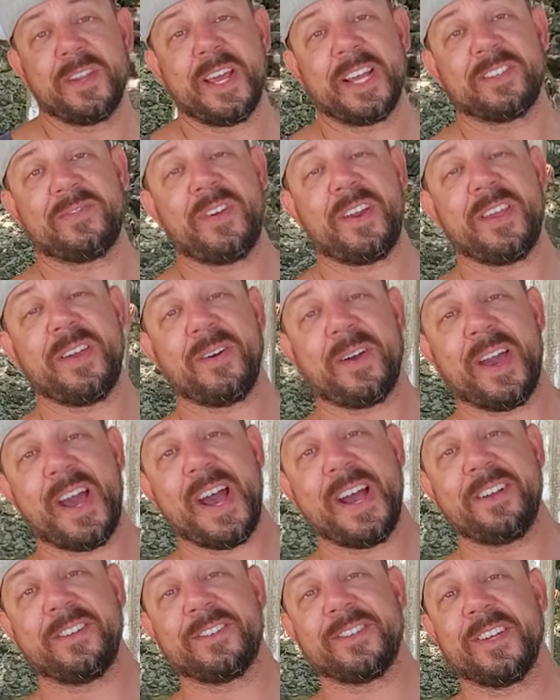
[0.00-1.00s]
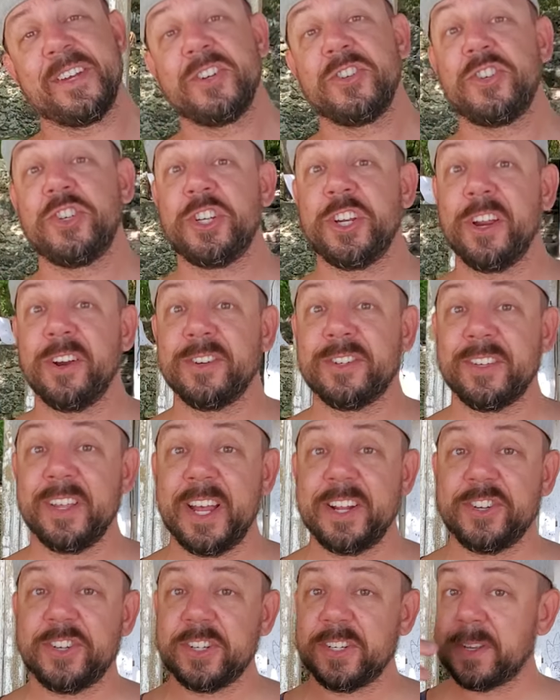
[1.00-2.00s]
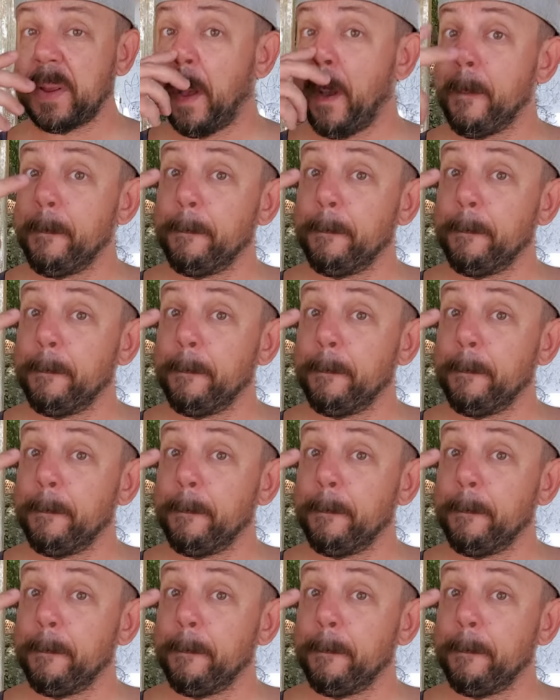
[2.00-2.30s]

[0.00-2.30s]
the next video, guys. Cheers, Legends.